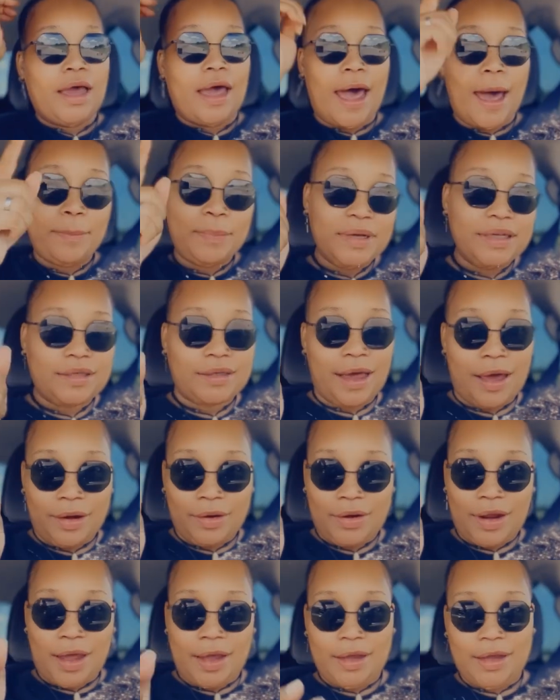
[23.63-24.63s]
Happy
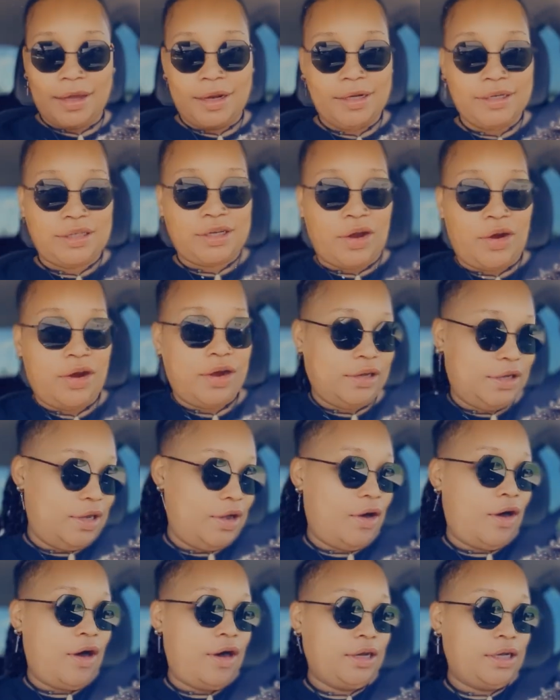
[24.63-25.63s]
Saturday. It is
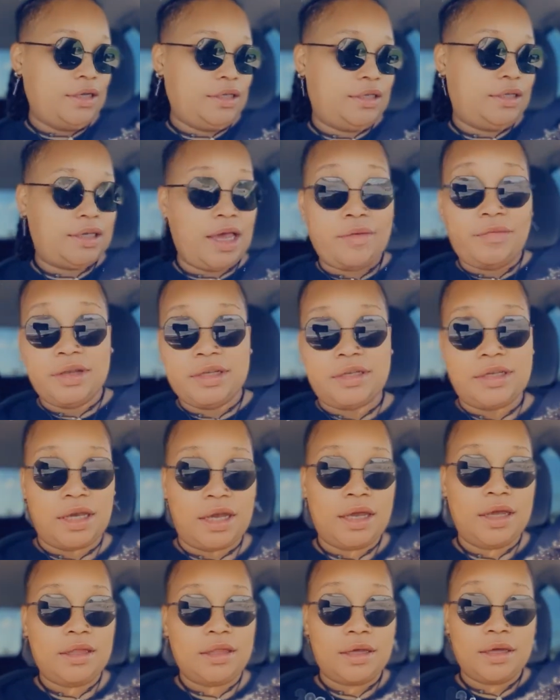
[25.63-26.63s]
currently August
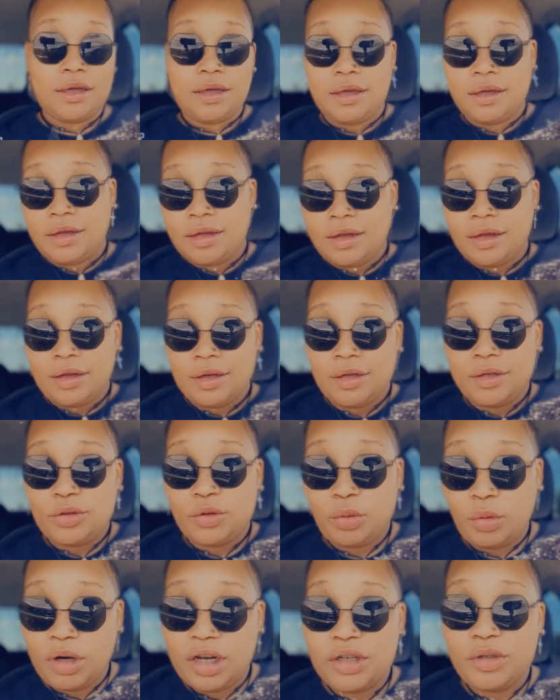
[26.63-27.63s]
17th,
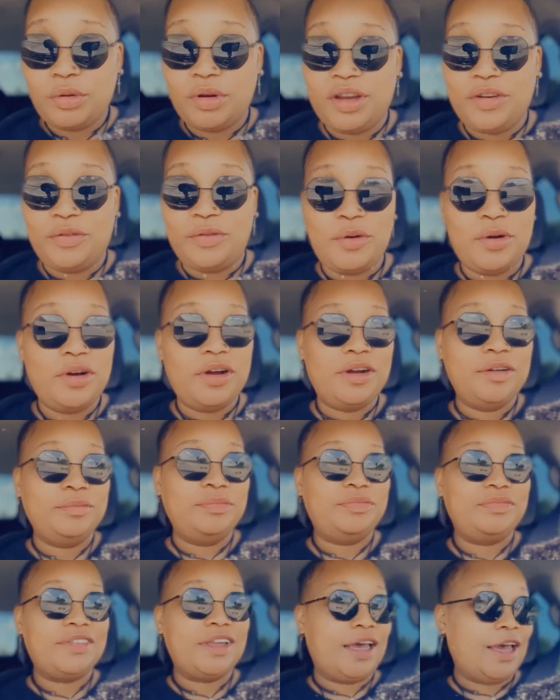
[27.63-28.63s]
2024.
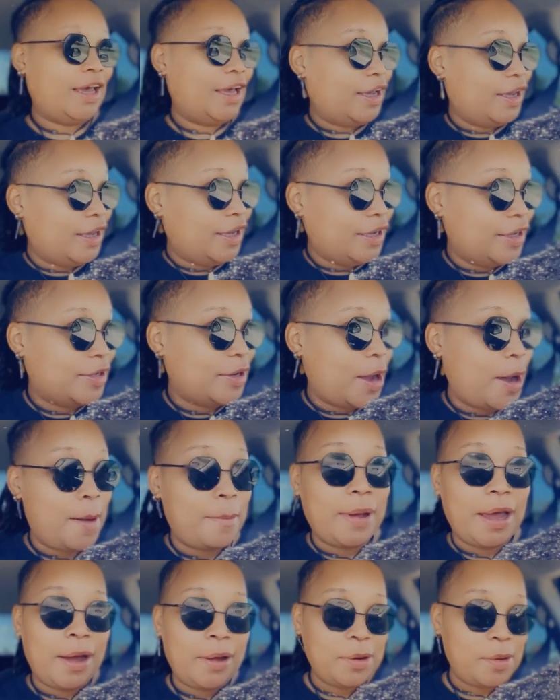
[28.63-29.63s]
And
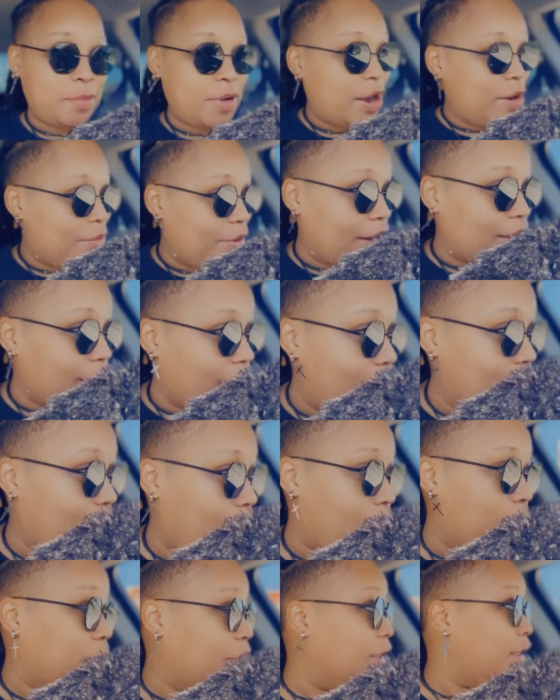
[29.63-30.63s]
I'm out and about right now,
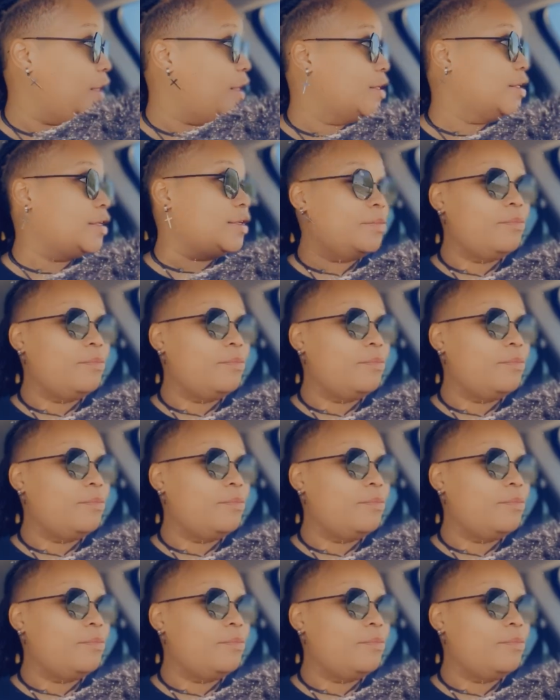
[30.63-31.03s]
y'all, because